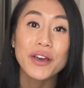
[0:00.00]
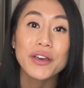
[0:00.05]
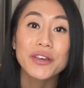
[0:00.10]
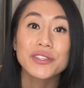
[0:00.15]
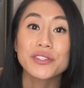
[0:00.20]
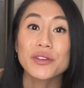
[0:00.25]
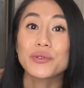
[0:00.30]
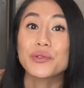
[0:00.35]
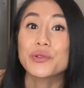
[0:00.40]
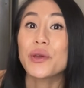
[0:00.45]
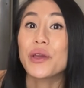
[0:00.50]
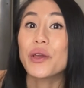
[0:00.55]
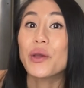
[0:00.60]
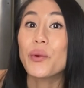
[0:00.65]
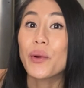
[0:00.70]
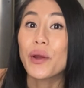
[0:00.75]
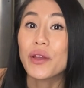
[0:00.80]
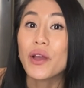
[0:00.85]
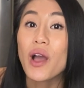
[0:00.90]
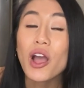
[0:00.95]
So doing
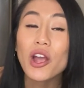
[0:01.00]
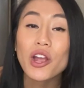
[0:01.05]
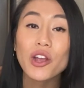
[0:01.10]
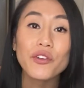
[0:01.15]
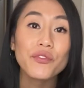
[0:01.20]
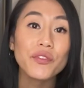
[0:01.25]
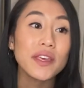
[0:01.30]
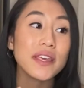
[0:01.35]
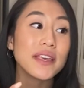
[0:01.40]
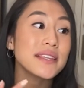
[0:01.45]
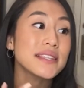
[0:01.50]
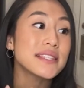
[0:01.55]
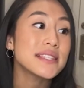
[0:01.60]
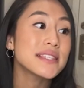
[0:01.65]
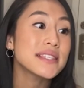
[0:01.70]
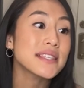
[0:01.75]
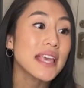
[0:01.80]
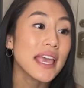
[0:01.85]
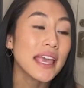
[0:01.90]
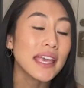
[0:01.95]
choreography,
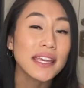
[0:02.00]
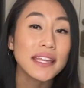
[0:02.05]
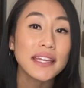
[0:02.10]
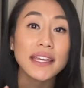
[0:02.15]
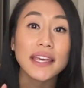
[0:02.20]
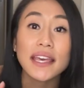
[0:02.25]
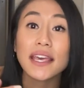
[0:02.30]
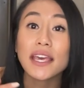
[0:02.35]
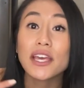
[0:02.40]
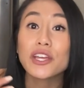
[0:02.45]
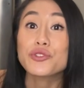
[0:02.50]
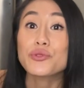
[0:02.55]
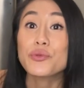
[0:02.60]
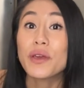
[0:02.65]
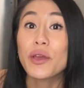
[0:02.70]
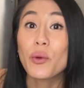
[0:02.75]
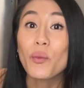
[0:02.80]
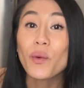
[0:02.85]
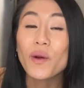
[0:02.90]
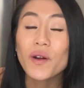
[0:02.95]
skating,
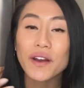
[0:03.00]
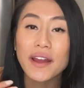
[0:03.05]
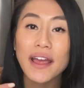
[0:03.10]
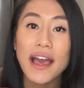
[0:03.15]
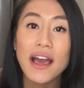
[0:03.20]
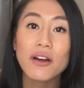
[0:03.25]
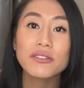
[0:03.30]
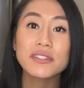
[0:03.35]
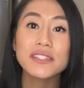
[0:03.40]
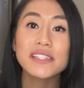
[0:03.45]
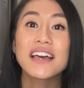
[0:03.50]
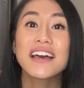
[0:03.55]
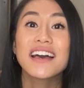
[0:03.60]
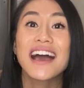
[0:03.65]
doing workouts,